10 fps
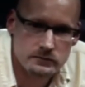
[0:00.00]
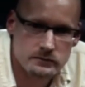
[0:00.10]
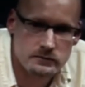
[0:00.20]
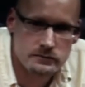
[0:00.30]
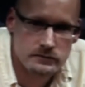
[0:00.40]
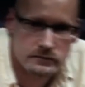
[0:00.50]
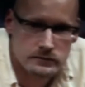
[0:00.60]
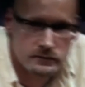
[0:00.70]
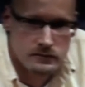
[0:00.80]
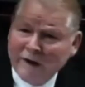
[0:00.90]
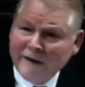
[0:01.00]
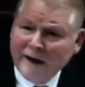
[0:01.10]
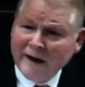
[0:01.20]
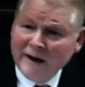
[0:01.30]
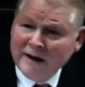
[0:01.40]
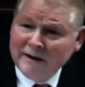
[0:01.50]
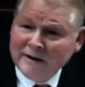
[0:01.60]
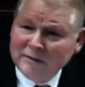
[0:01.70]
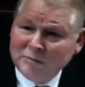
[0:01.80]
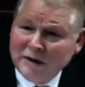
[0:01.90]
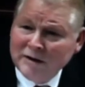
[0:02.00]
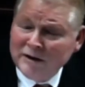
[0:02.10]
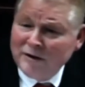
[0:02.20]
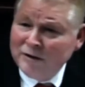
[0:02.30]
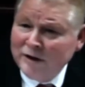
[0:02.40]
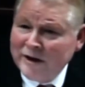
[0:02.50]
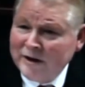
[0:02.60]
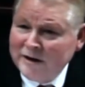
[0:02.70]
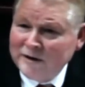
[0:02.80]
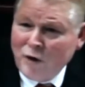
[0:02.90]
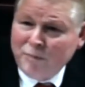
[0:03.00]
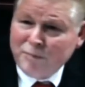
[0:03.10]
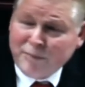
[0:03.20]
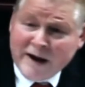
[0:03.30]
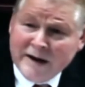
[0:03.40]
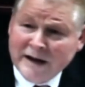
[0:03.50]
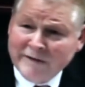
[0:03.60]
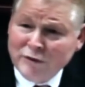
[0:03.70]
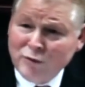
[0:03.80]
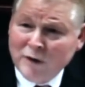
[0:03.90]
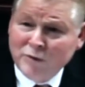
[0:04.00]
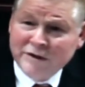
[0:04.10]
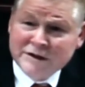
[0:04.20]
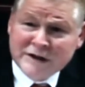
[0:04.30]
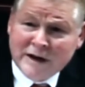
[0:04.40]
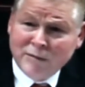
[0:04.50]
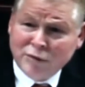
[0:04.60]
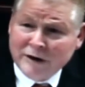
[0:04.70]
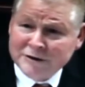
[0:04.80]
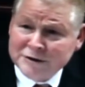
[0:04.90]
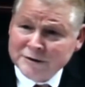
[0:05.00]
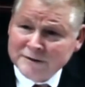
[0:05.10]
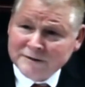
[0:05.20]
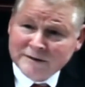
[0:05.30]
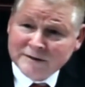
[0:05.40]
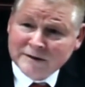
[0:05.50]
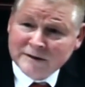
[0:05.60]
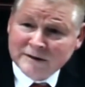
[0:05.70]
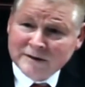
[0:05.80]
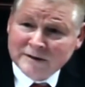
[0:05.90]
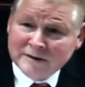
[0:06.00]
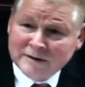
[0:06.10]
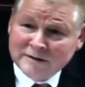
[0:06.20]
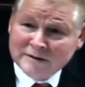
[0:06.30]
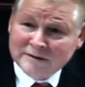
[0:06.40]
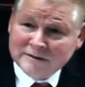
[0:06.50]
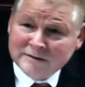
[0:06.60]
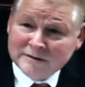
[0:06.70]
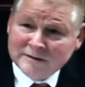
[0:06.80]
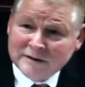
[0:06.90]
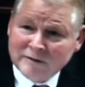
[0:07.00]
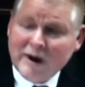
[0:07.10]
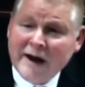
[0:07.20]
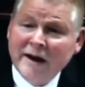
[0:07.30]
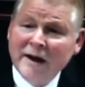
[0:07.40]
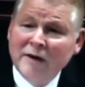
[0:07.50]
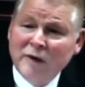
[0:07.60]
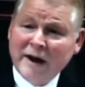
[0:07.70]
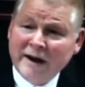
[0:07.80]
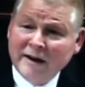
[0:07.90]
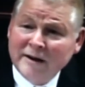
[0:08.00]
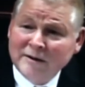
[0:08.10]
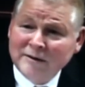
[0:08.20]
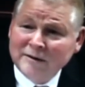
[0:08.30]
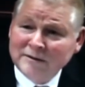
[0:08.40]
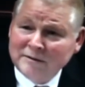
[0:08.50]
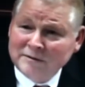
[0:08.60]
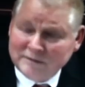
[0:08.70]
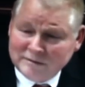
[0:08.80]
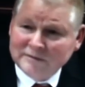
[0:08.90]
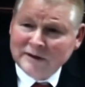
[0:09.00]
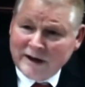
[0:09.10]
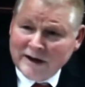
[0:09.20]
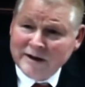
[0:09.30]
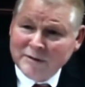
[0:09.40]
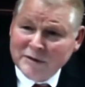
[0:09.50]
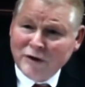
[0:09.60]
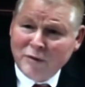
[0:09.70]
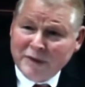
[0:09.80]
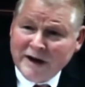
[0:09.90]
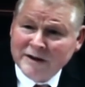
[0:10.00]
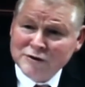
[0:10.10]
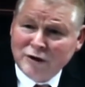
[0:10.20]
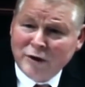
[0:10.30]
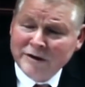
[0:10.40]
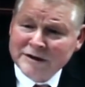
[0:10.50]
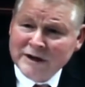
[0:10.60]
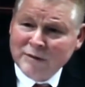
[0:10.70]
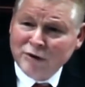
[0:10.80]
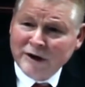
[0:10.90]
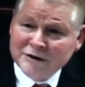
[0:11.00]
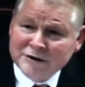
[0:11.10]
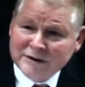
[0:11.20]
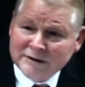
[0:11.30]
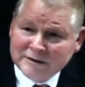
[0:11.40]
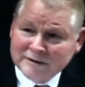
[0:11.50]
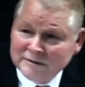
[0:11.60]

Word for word: I, am going to agree with you on that. Okay. But, you know, you don't paint everyone with the same brush. No, I, but I need to speak to the entire right, committee. Right. I hear you, but don't paint us all with the same brush. Okay.